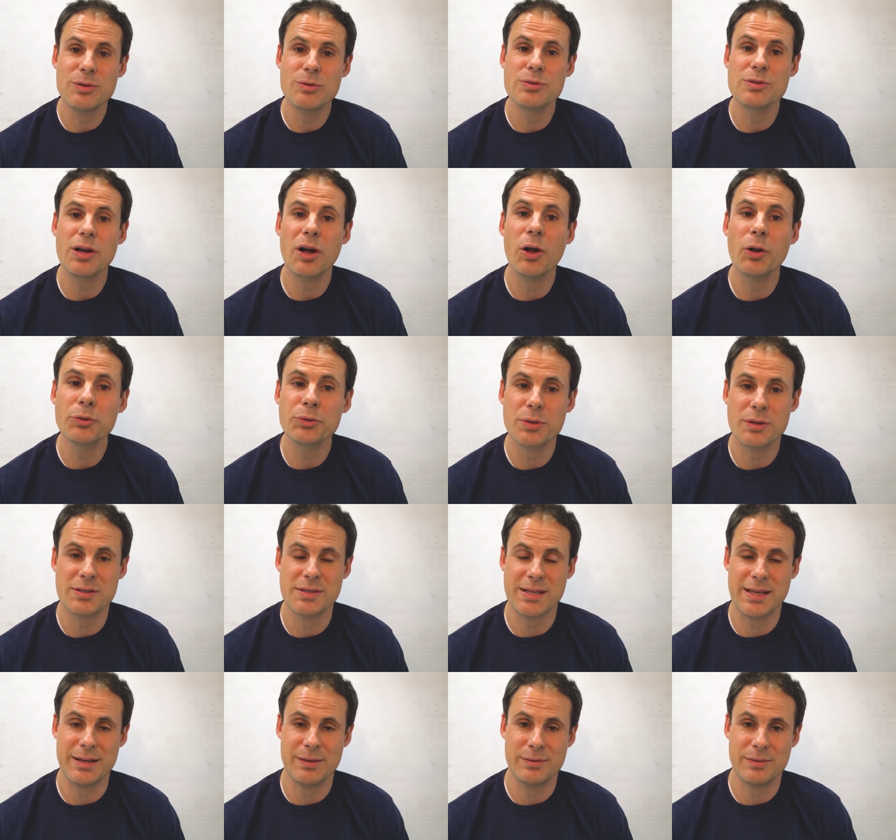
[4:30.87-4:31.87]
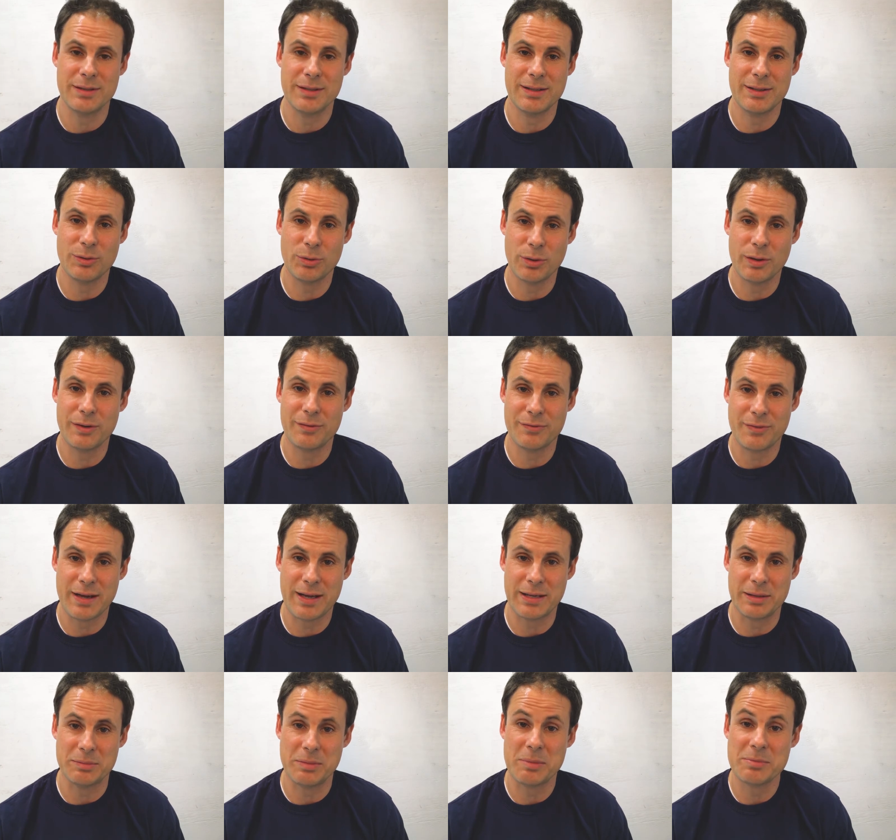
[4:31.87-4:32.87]
have to use ultrasound in order to
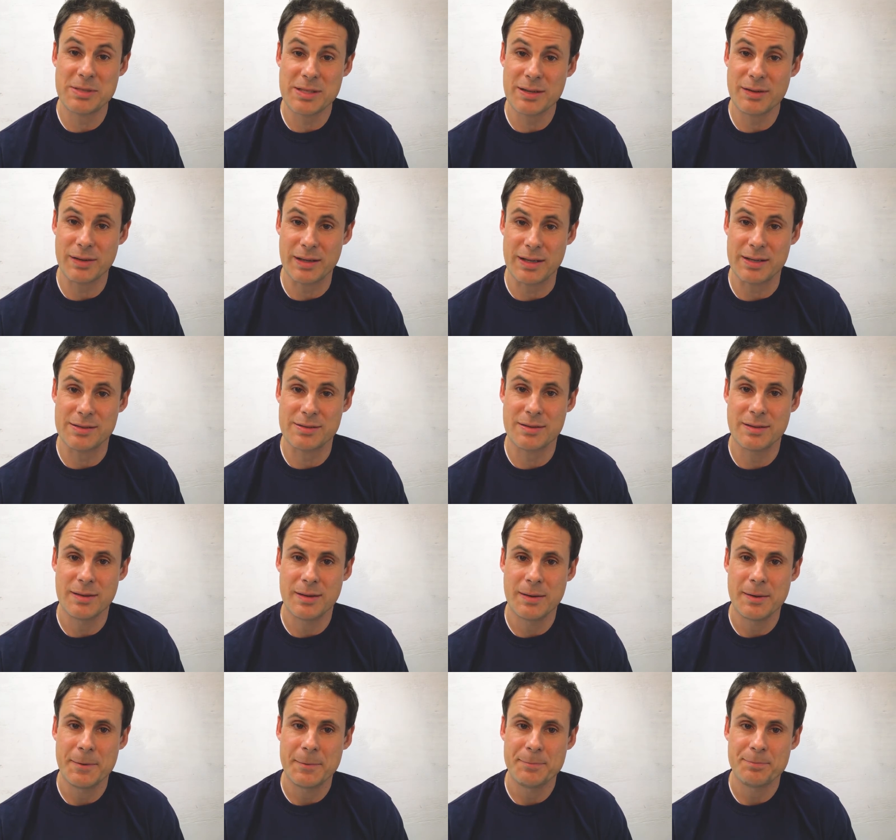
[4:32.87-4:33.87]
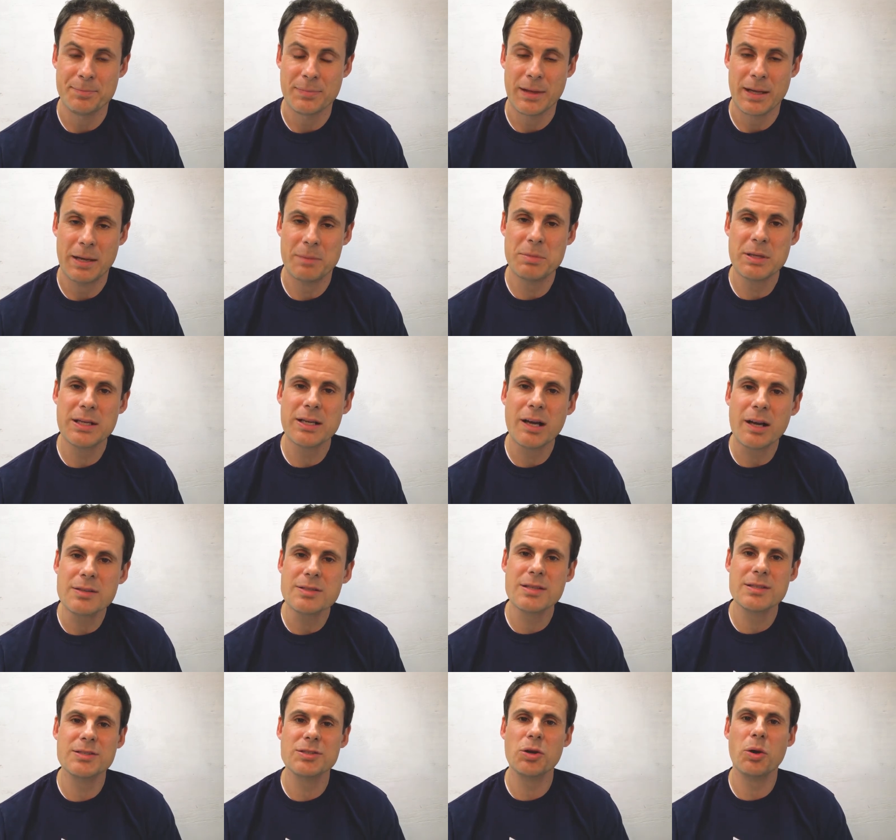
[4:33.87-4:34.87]
find them. I'm serious. And
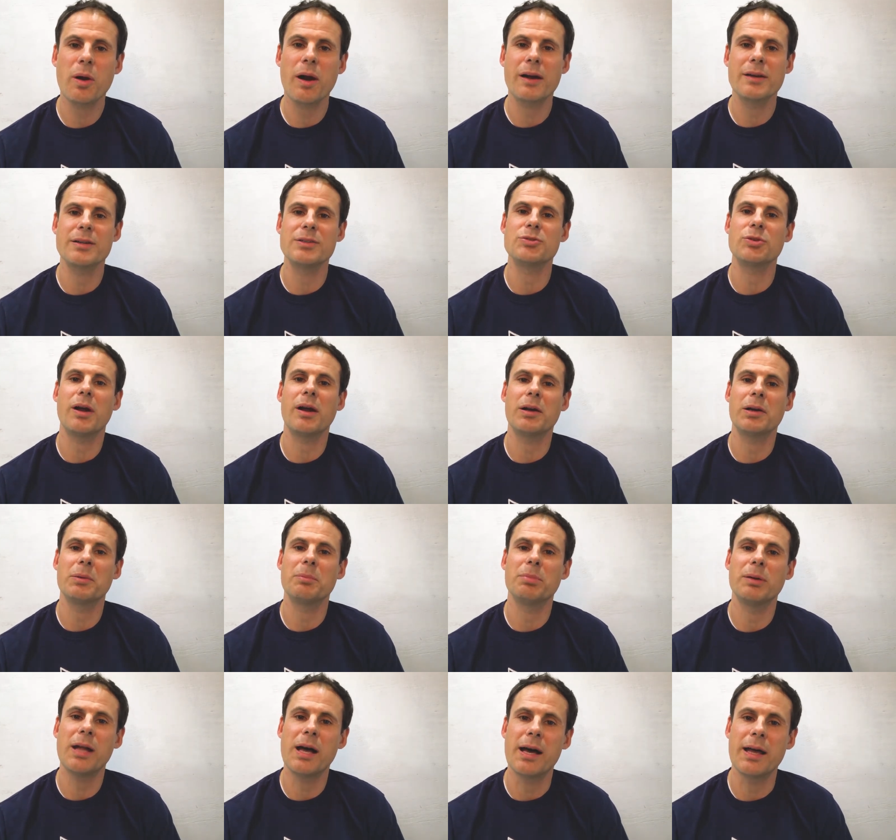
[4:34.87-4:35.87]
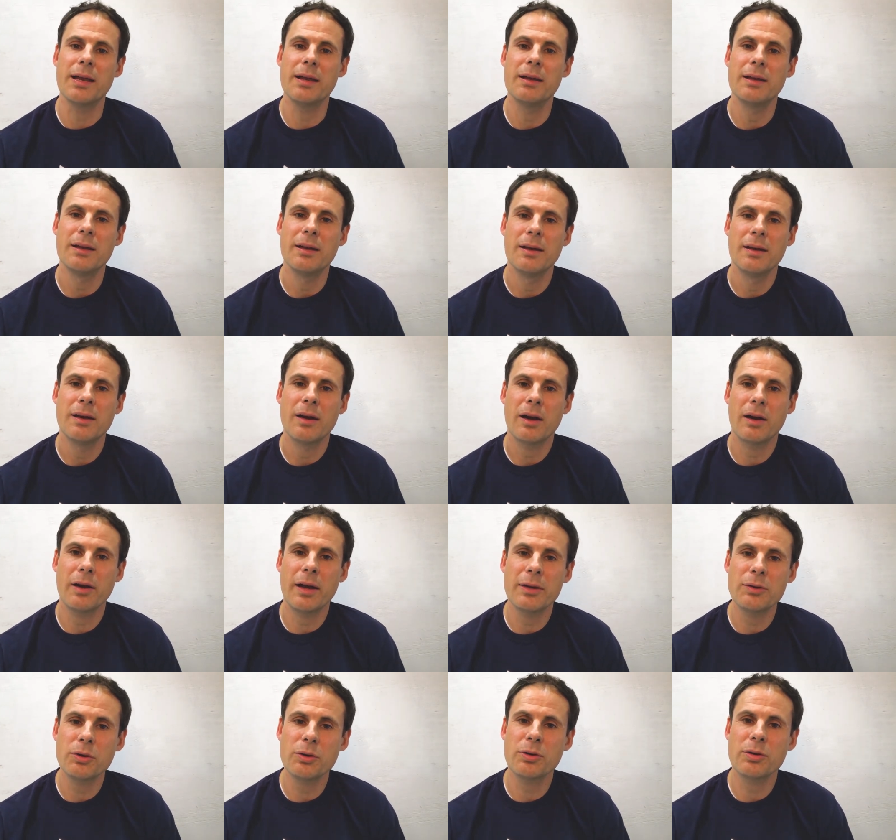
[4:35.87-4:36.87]
because it's so hard to draw her blood,
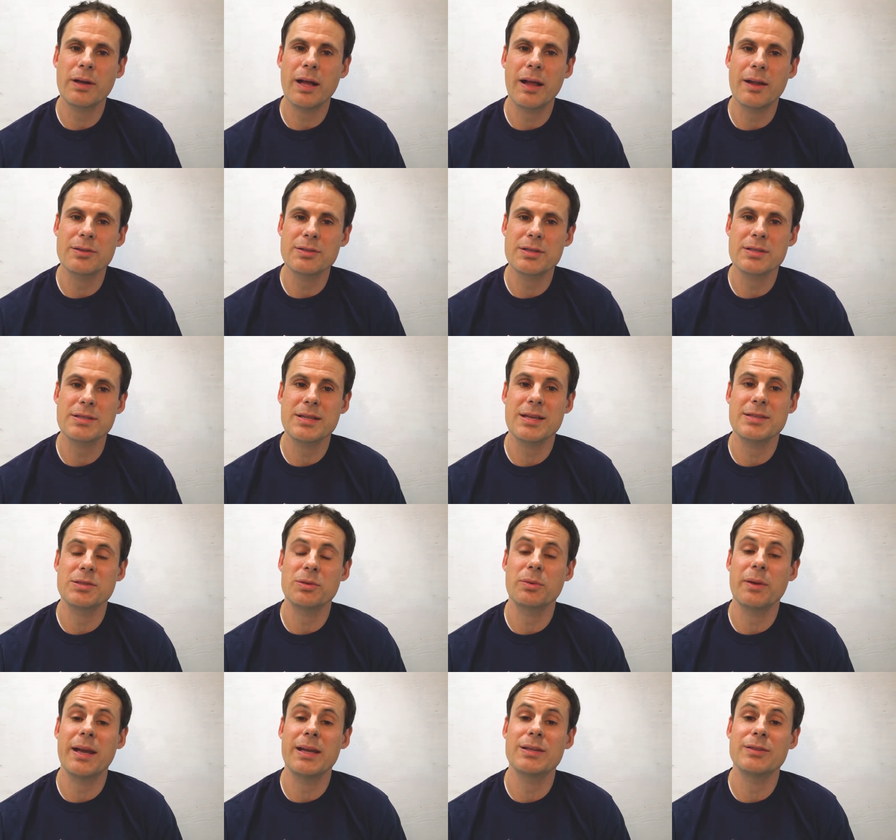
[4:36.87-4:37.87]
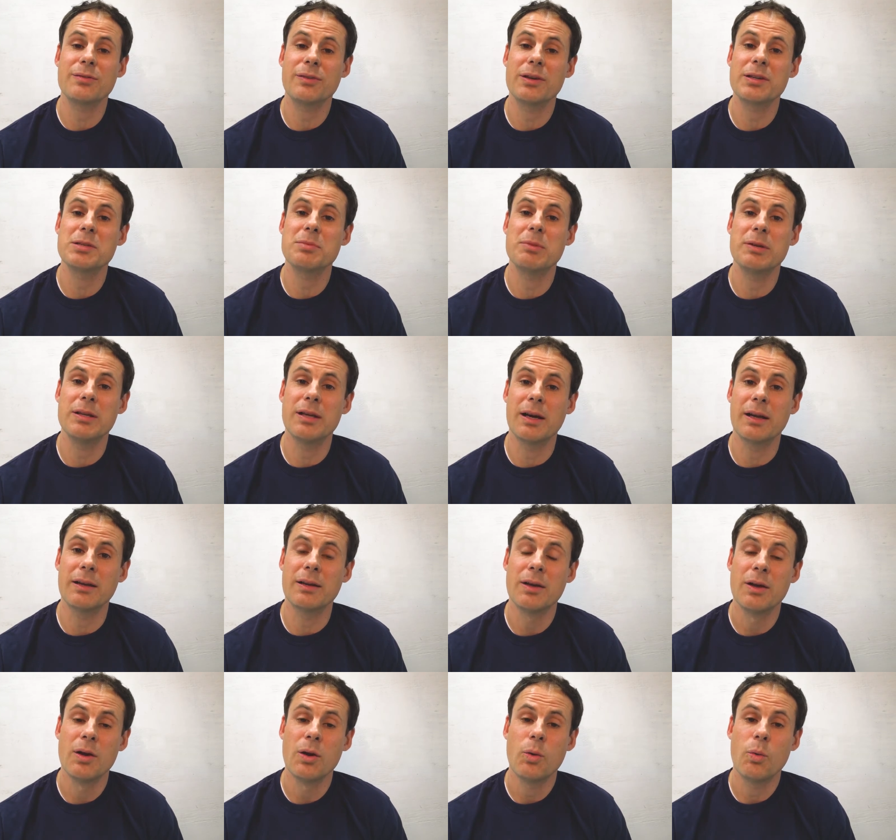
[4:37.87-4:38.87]
our endocrinologist has arranged for it to be
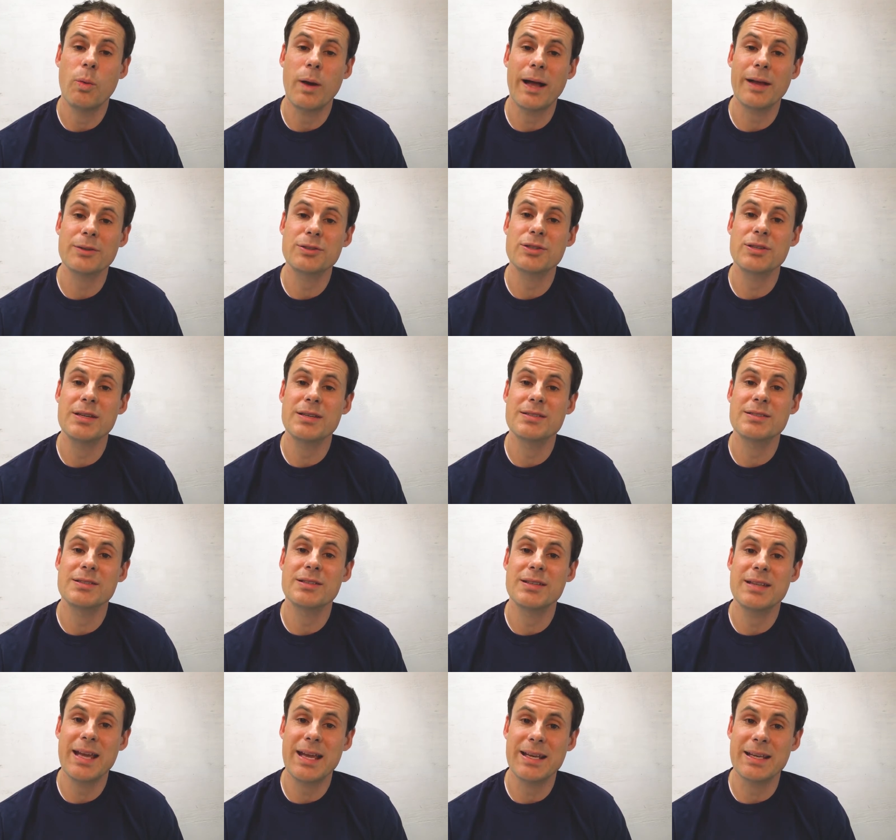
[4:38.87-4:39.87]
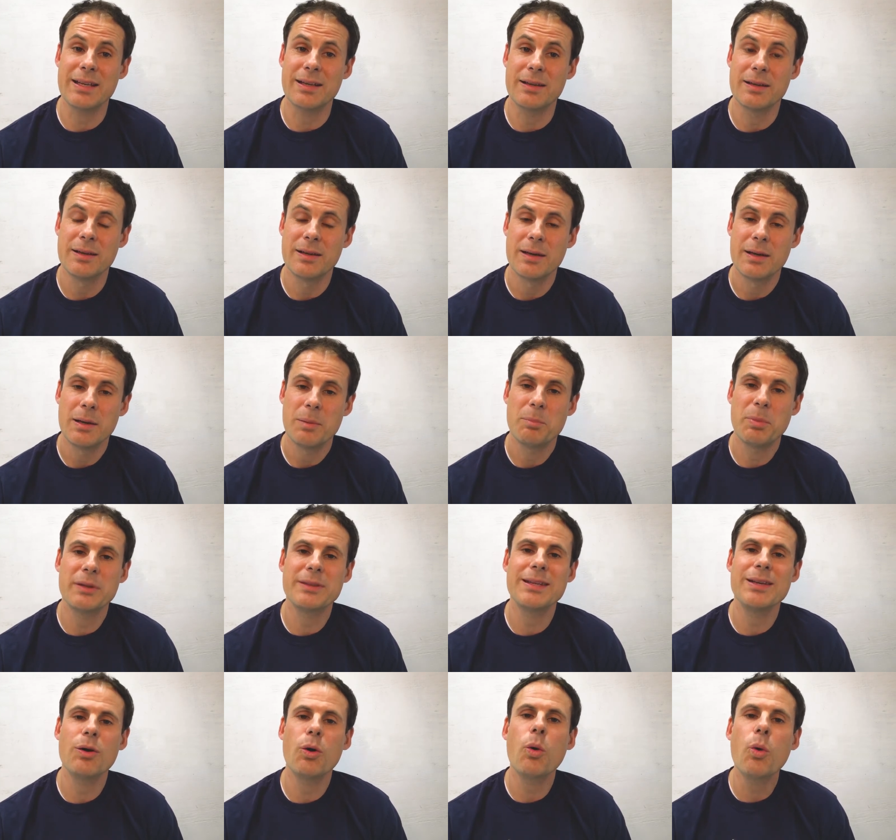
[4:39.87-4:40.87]
done while she's sedated.
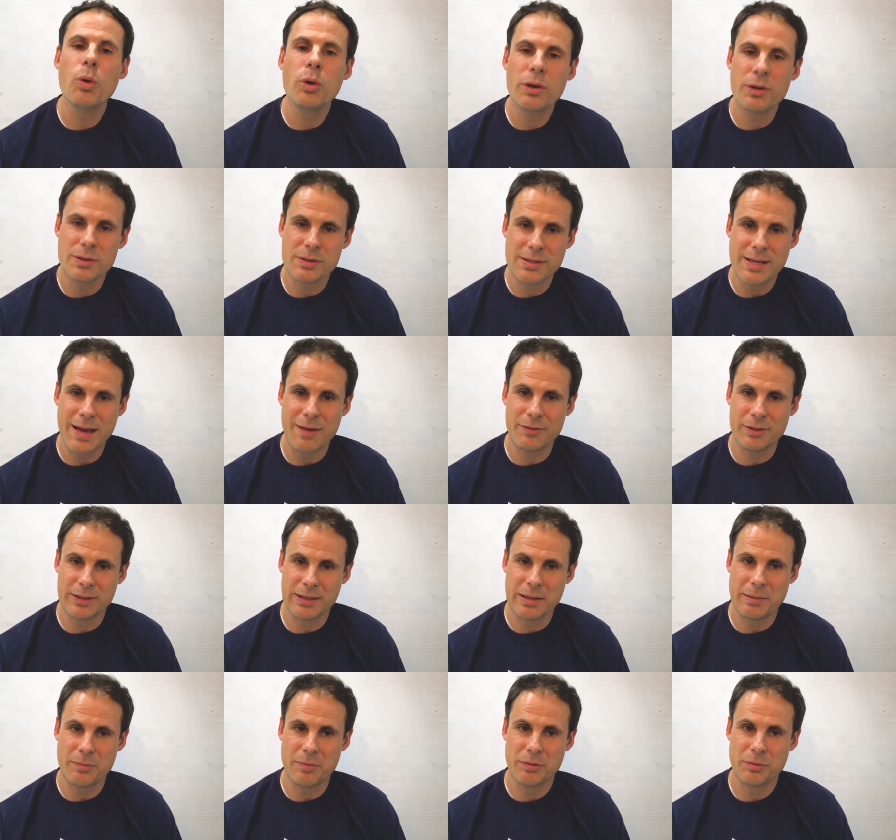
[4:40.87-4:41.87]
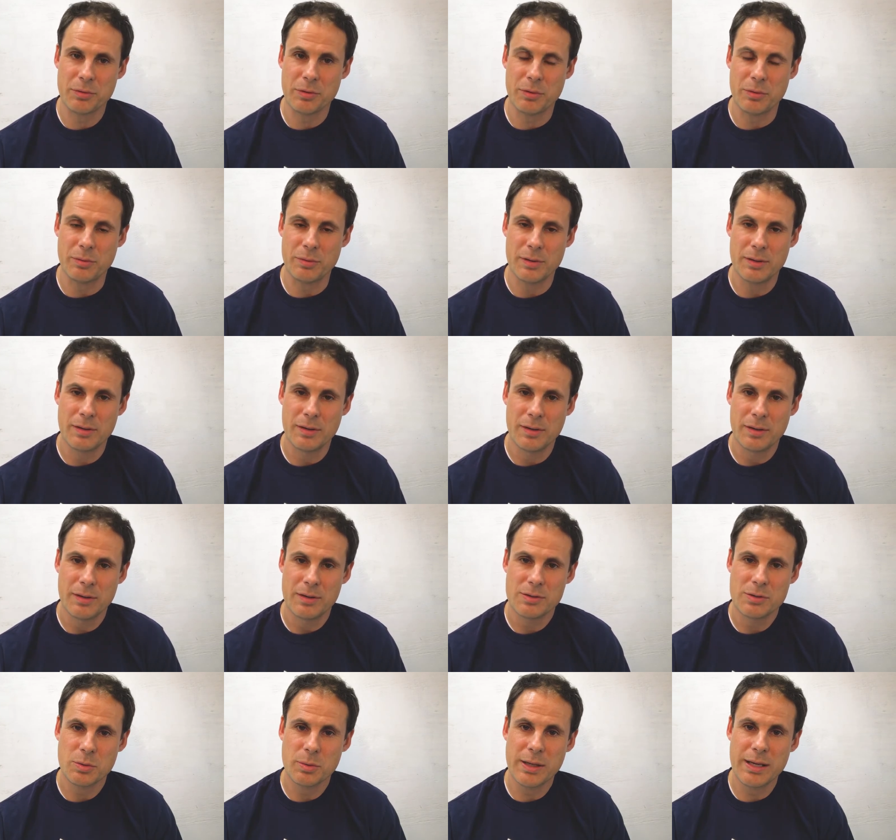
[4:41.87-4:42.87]
But the orders haven't come through.
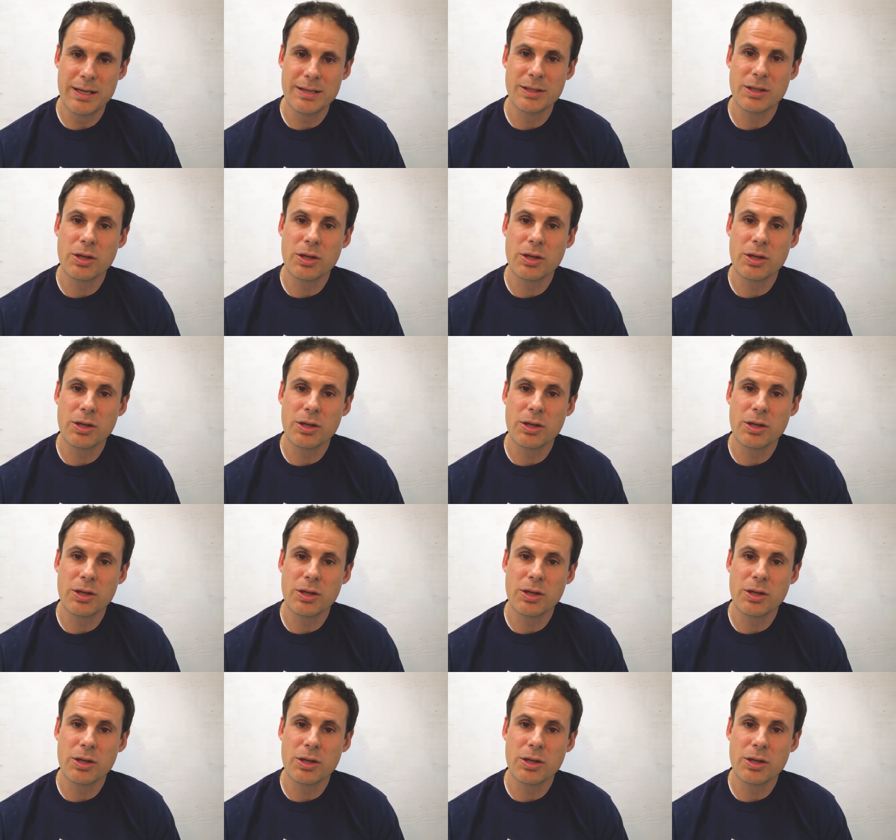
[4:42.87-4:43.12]
So